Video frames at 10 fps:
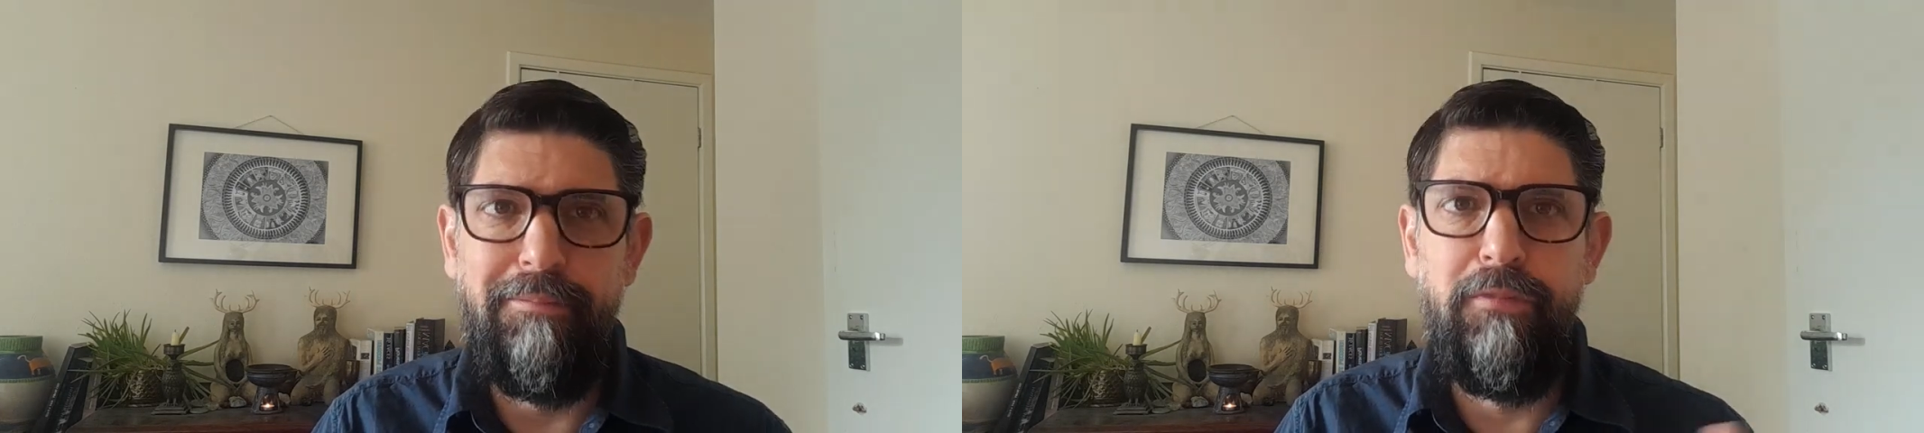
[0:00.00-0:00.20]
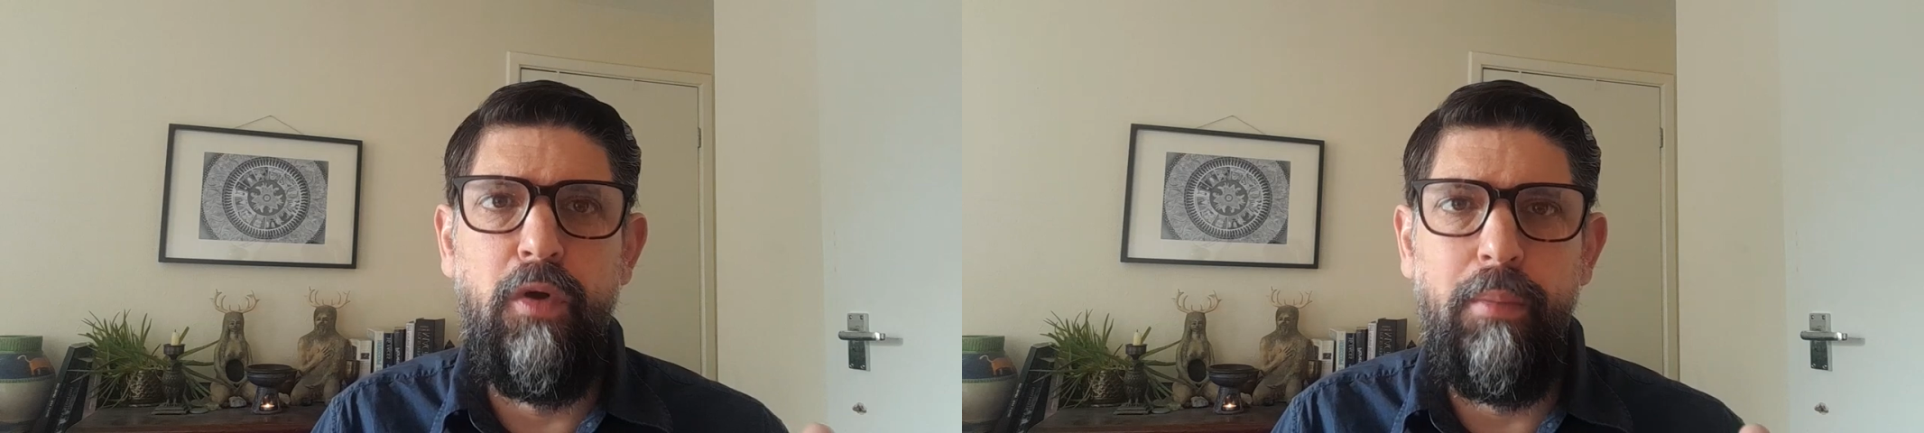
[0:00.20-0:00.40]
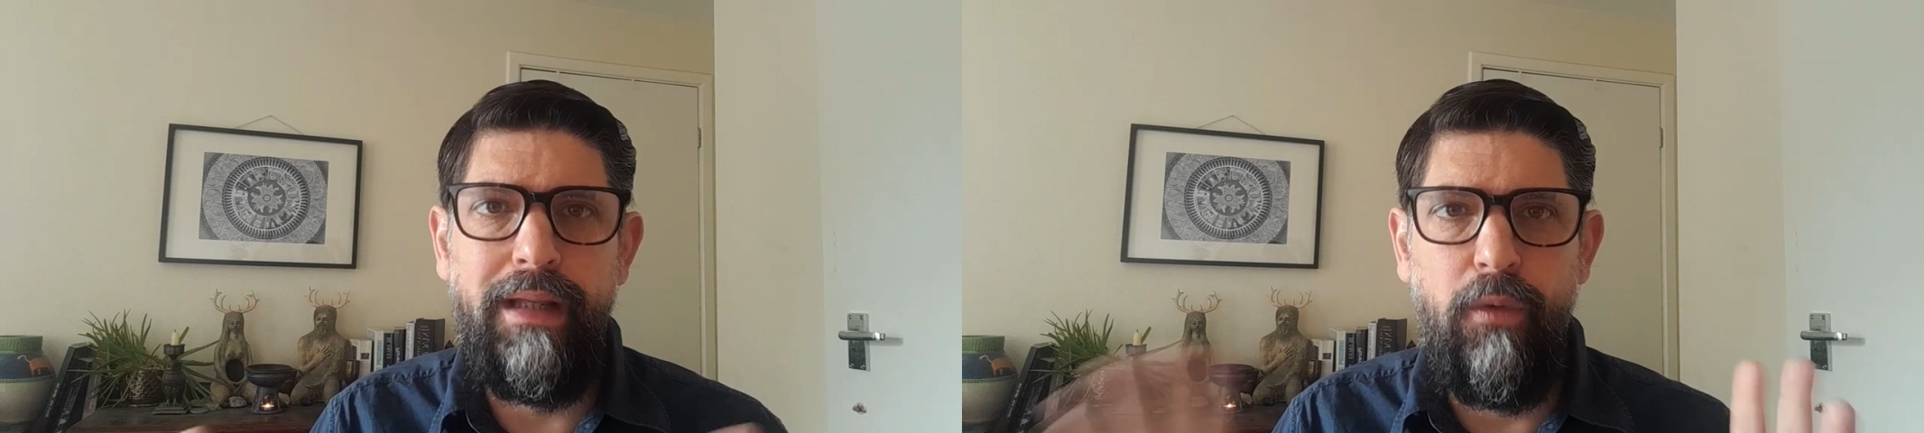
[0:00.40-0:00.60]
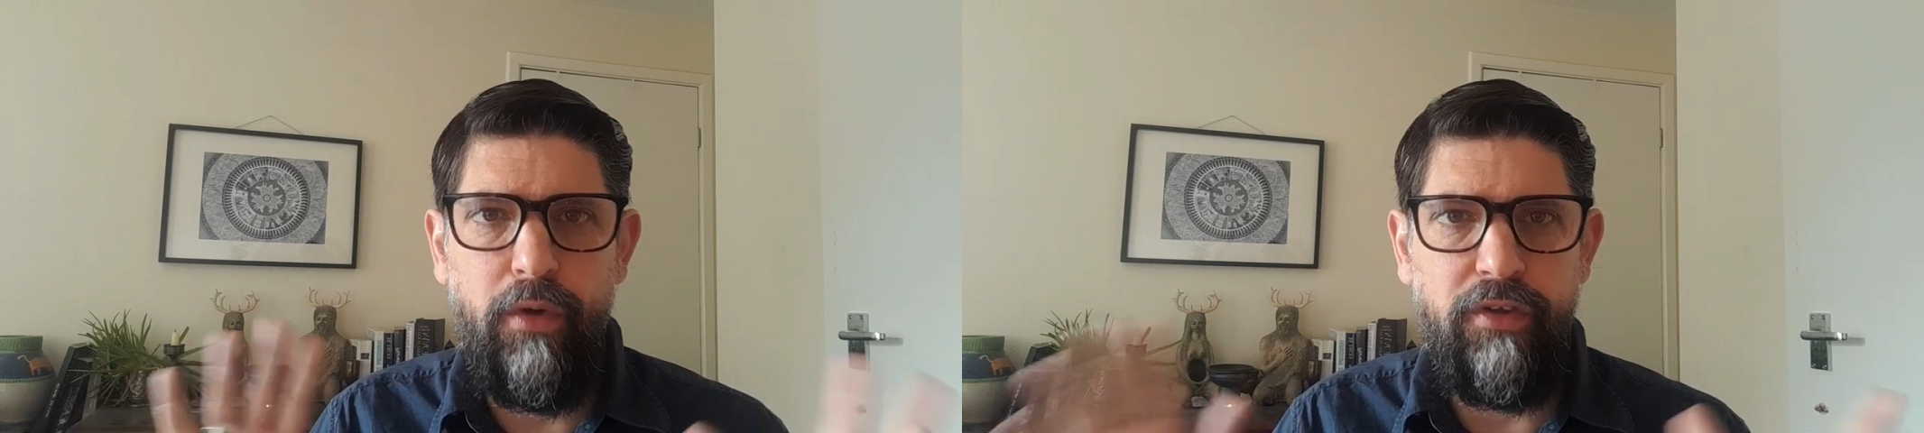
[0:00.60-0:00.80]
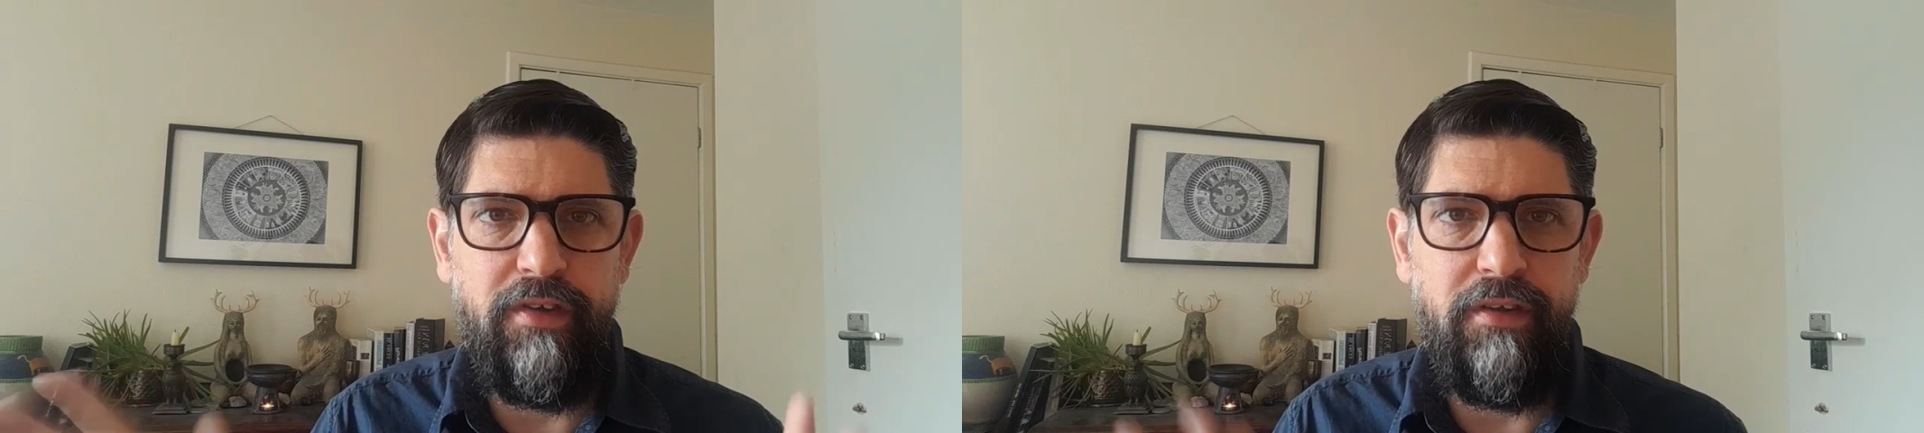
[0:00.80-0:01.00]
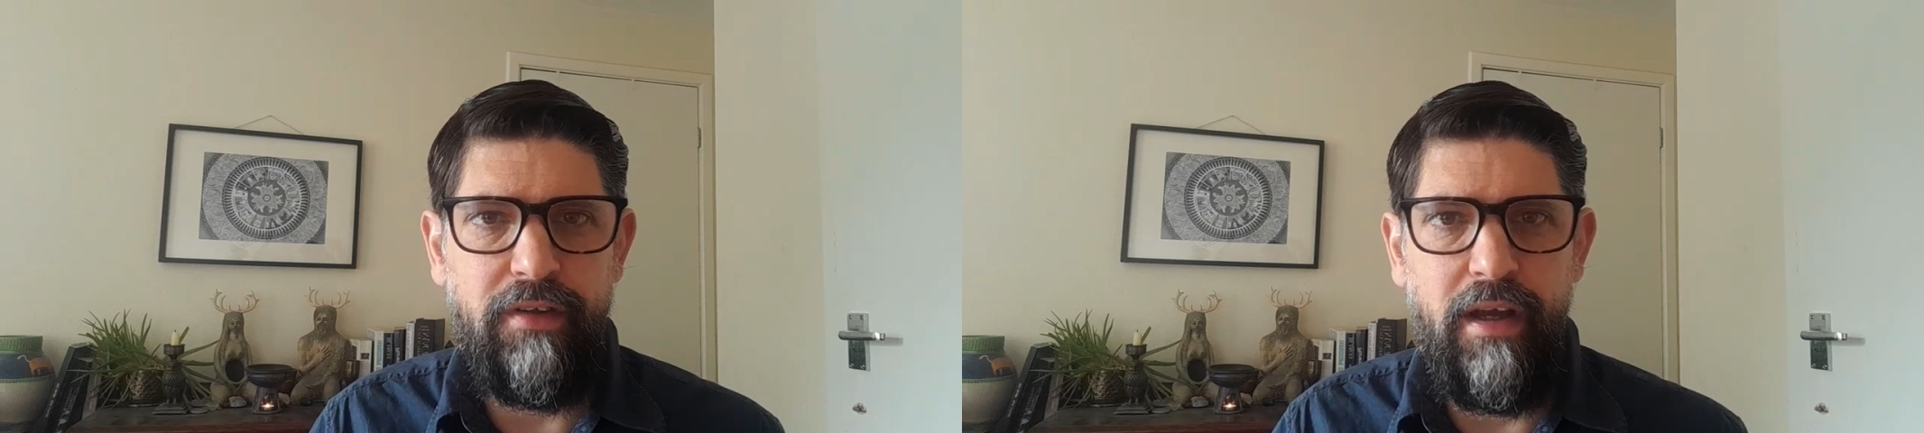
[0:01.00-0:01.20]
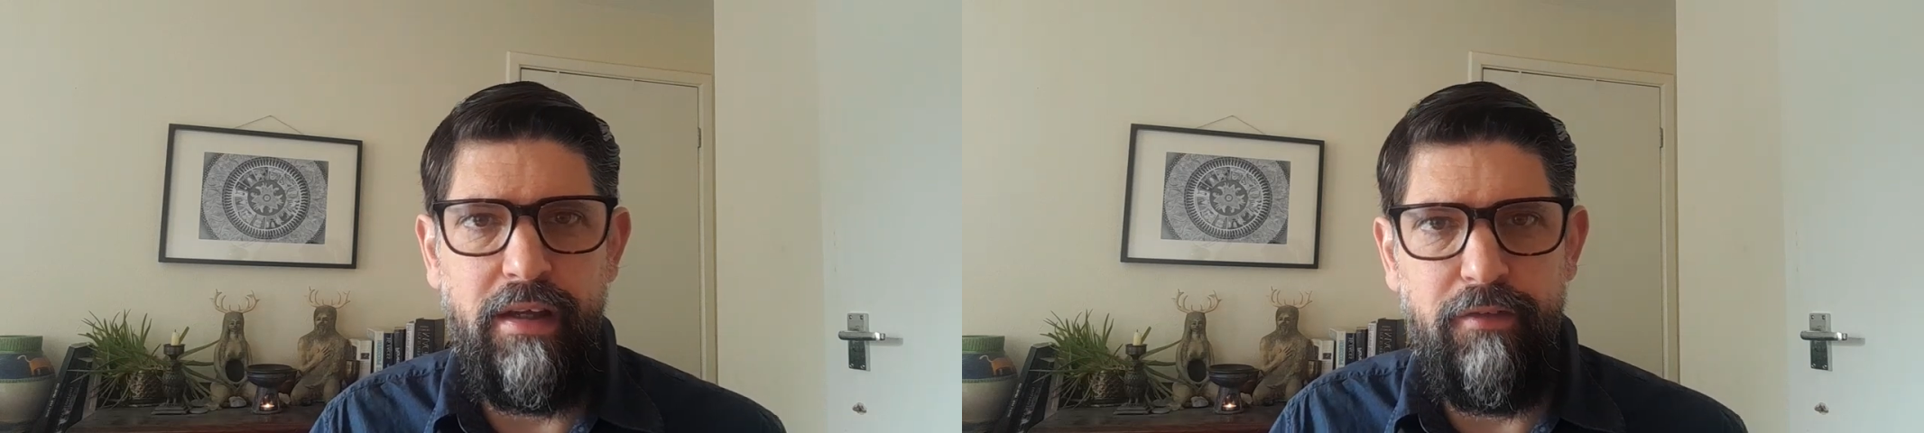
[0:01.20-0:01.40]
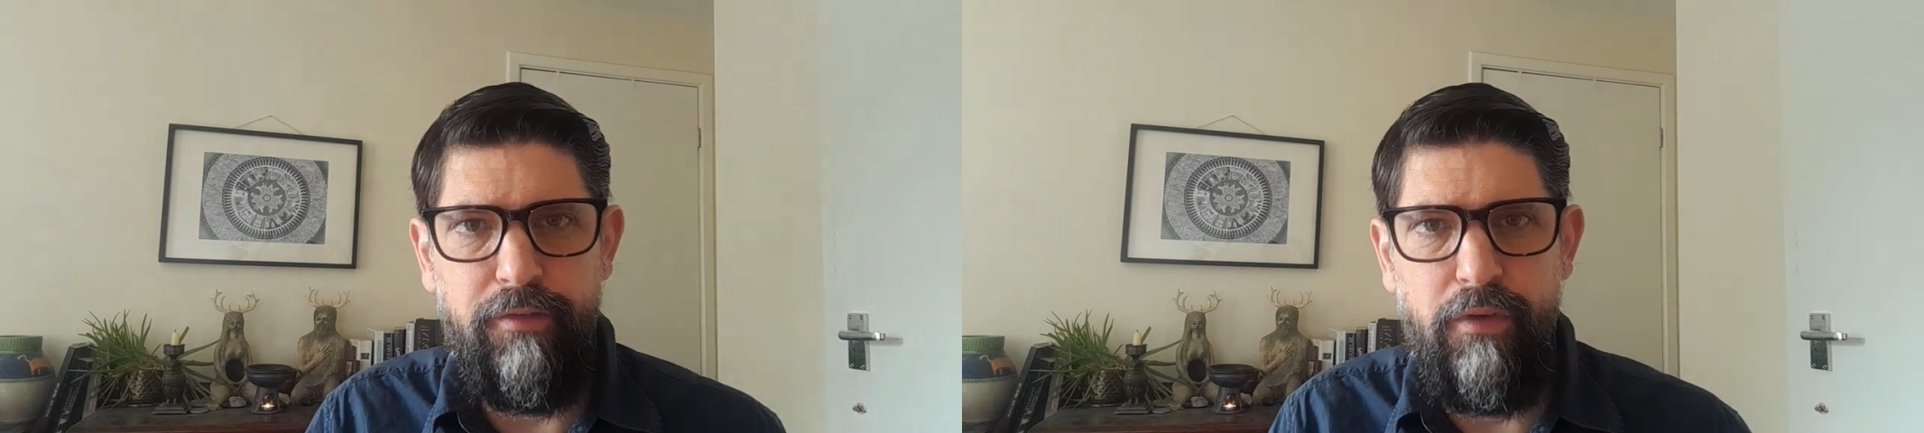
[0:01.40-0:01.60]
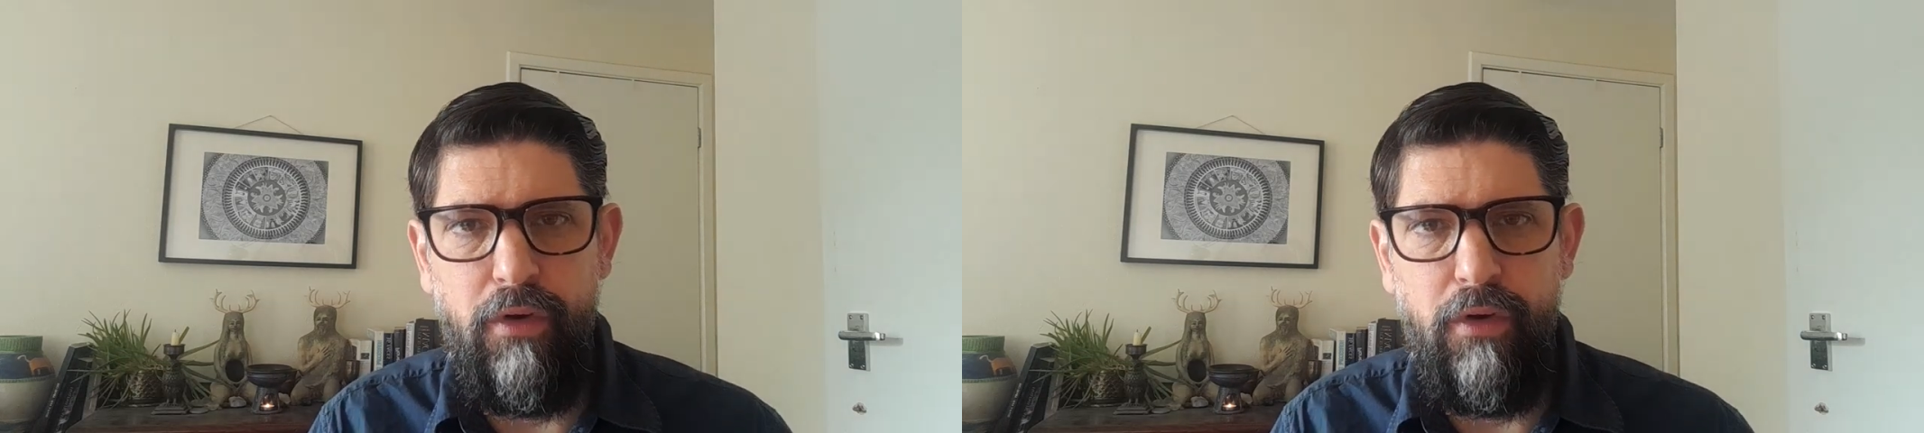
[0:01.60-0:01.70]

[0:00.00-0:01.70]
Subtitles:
Normally August is kind of